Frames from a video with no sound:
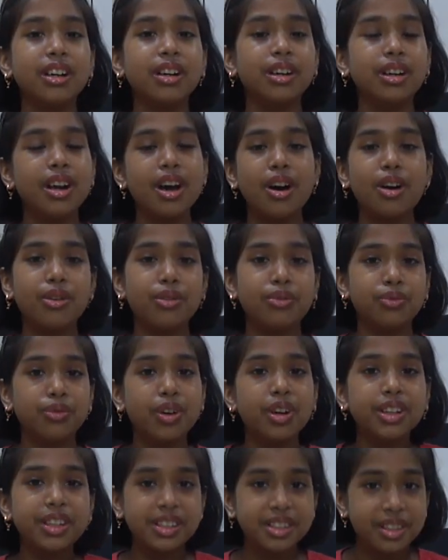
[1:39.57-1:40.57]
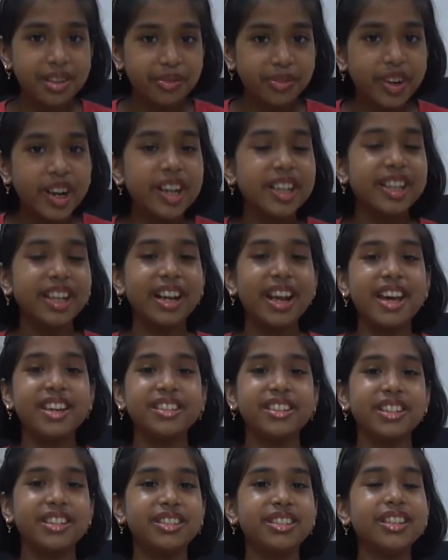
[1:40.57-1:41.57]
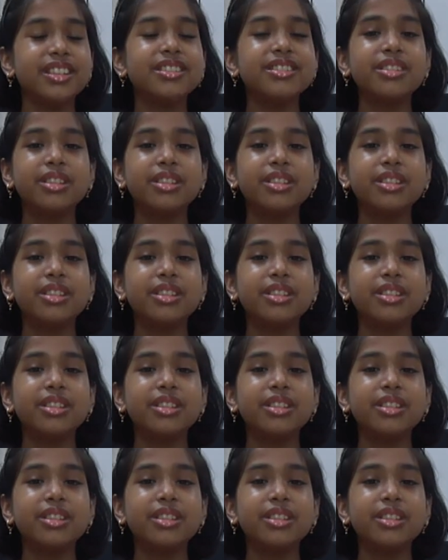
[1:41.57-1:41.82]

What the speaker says: Now, what is the fertilization?